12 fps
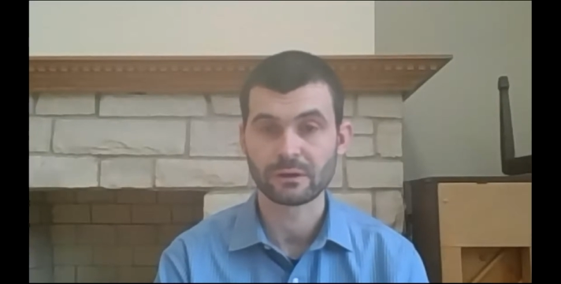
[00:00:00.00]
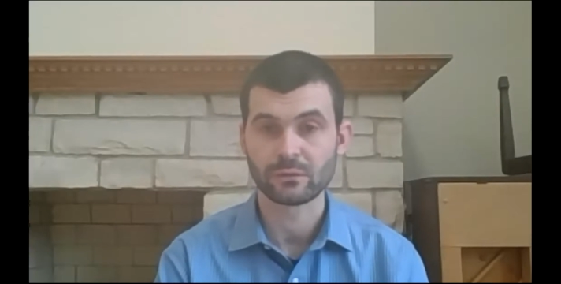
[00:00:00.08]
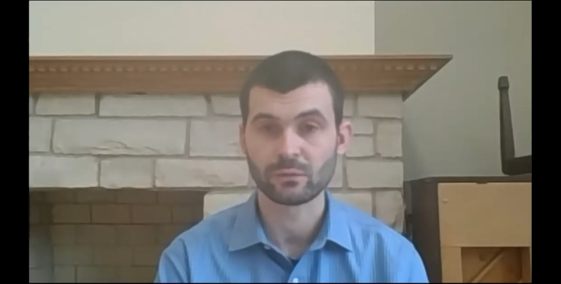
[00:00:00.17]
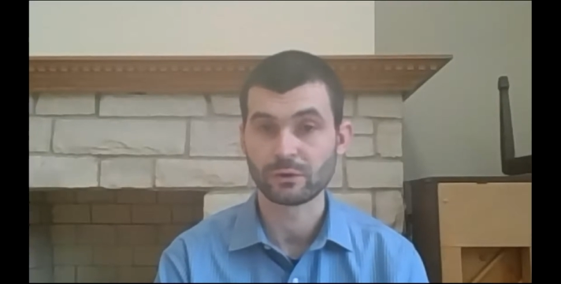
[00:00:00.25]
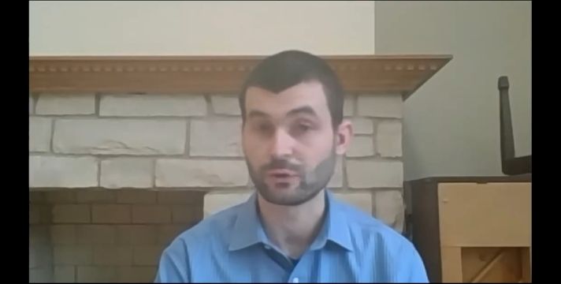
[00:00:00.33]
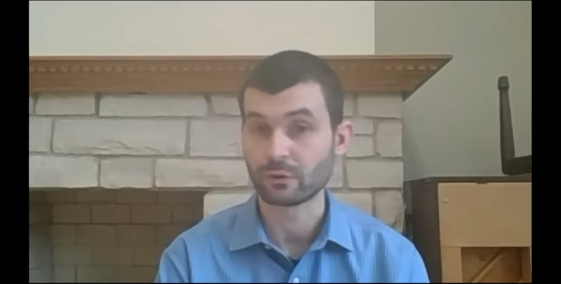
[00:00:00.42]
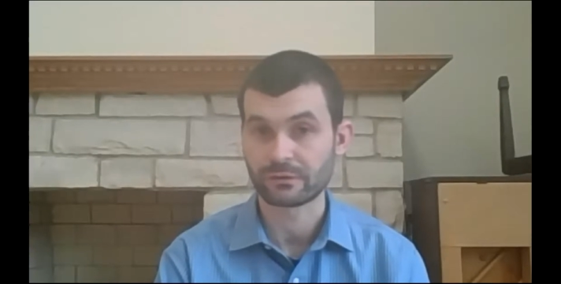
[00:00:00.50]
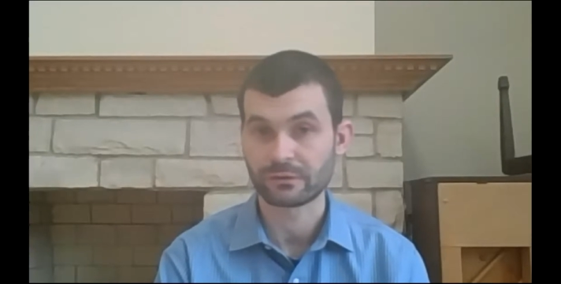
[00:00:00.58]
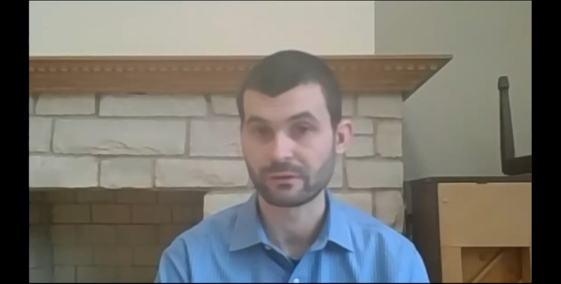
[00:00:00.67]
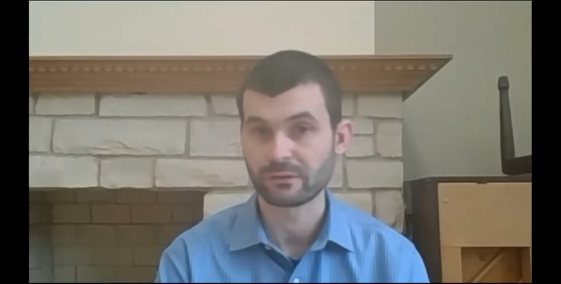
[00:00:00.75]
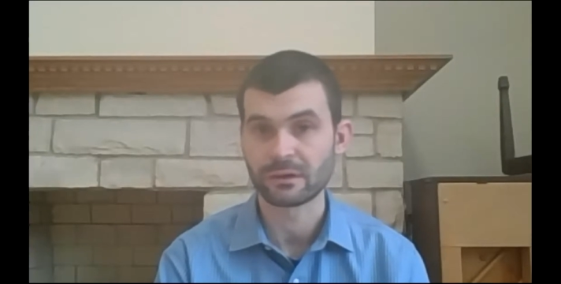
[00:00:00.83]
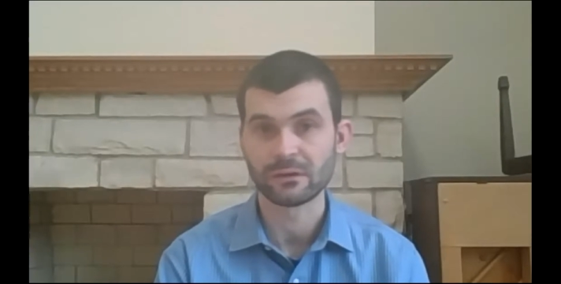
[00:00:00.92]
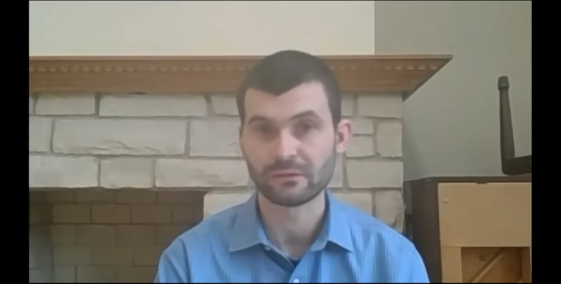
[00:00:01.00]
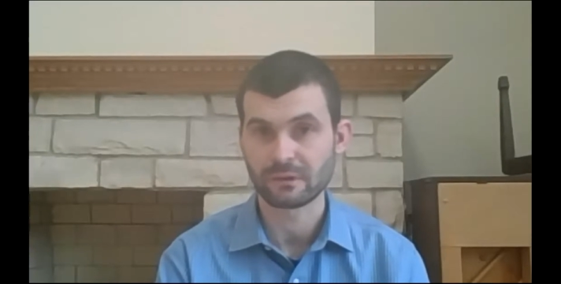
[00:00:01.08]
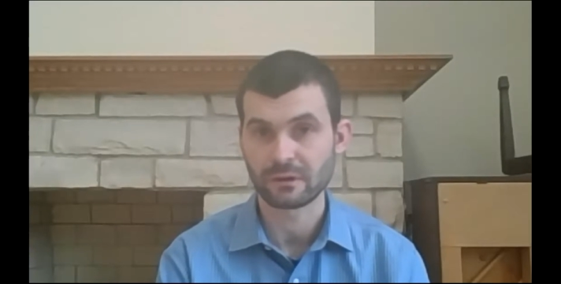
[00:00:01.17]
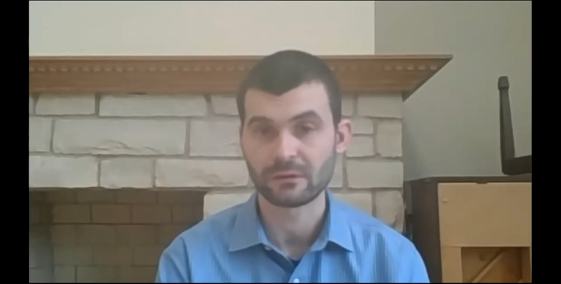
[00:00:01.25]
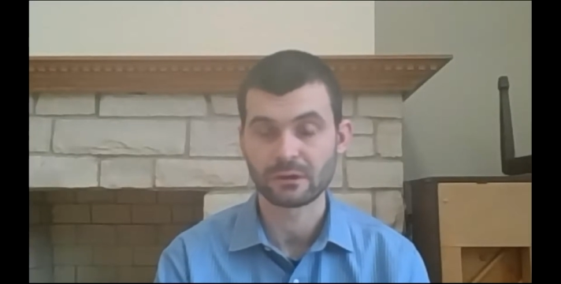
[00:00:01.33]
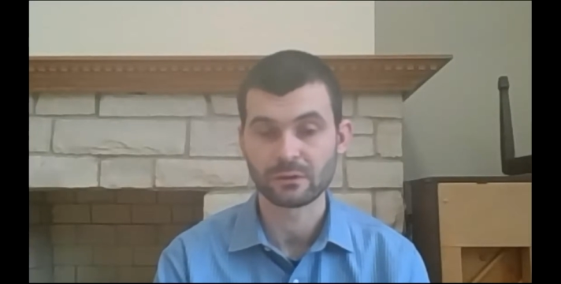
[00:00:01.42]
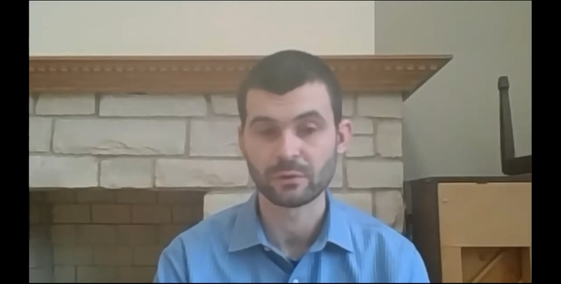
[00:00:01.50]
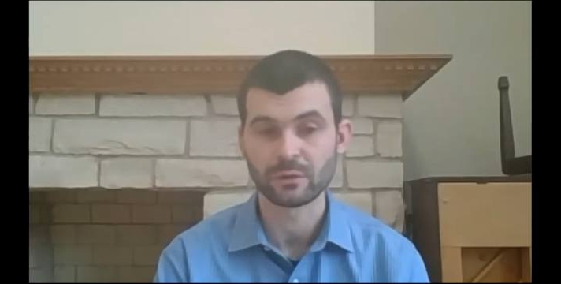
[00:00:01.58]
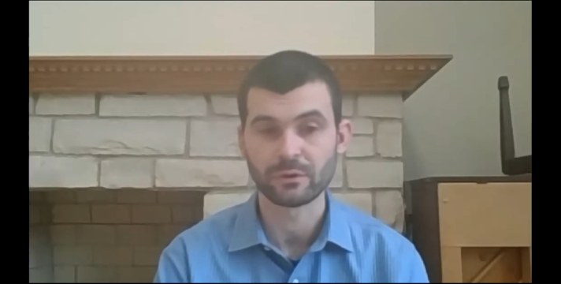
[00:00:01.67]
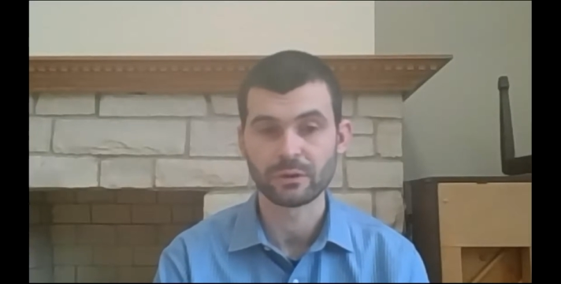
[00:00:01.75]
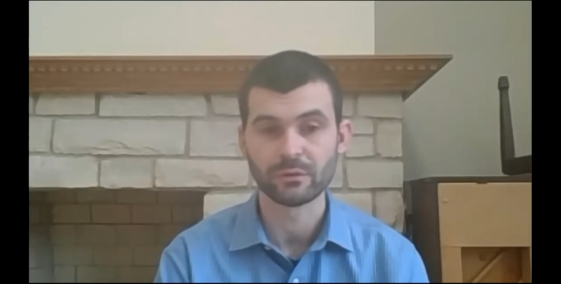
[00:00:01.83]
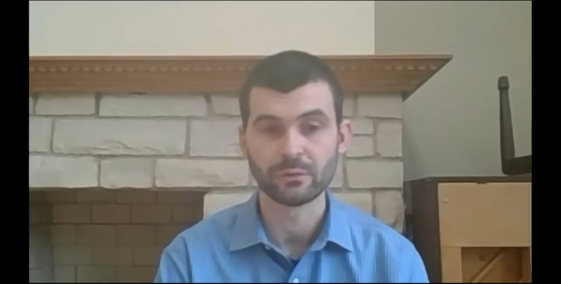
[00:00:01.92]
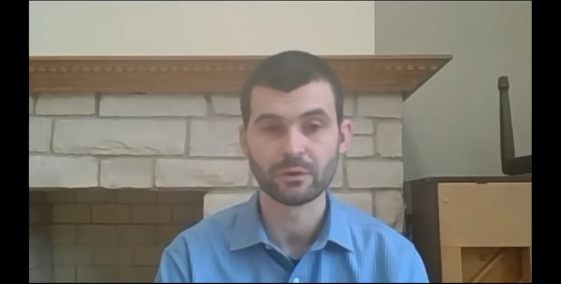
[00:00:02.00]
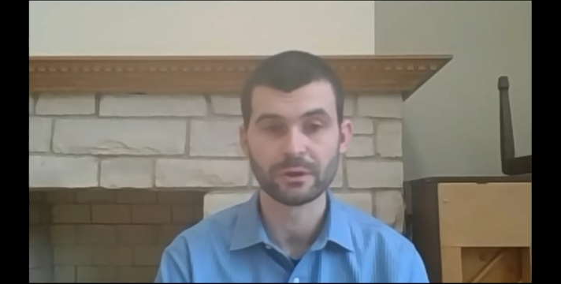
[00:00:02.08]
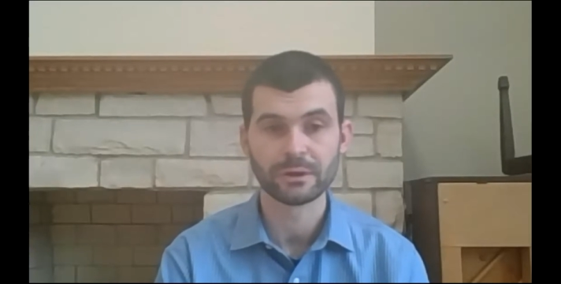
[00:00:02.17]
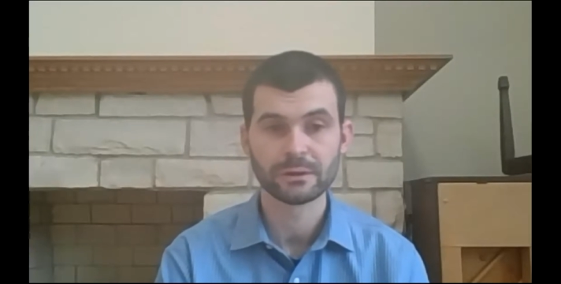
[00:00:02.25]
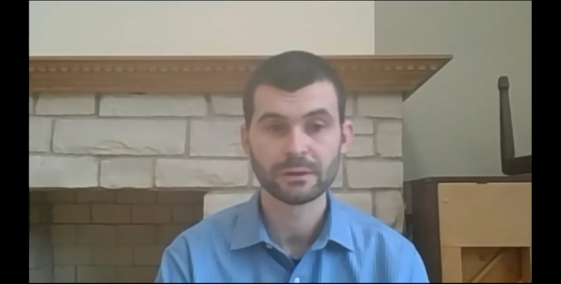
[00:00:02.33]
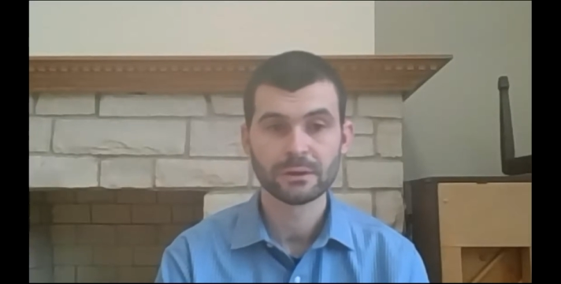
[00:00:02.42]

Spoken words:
what your skill set is that you might be able to bring.